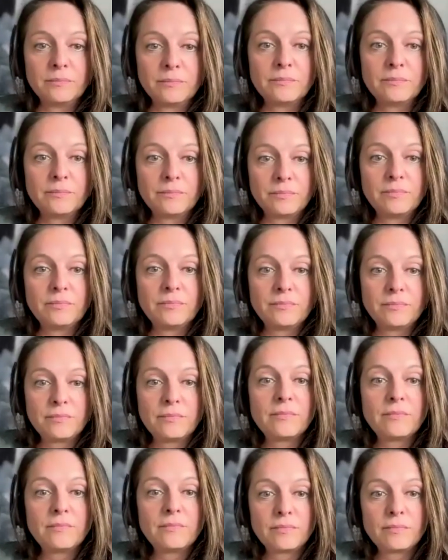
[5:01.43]

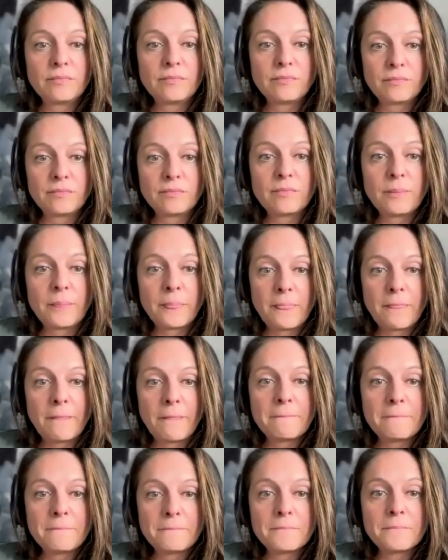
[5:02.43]

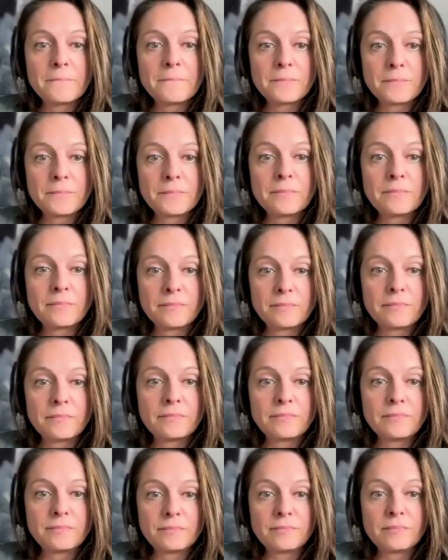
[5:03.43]

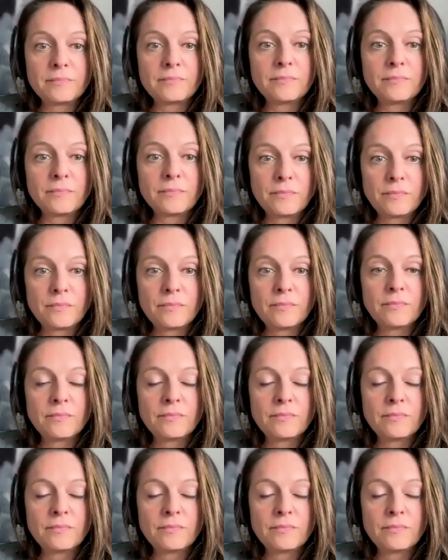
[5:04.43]
This person isn't speaking.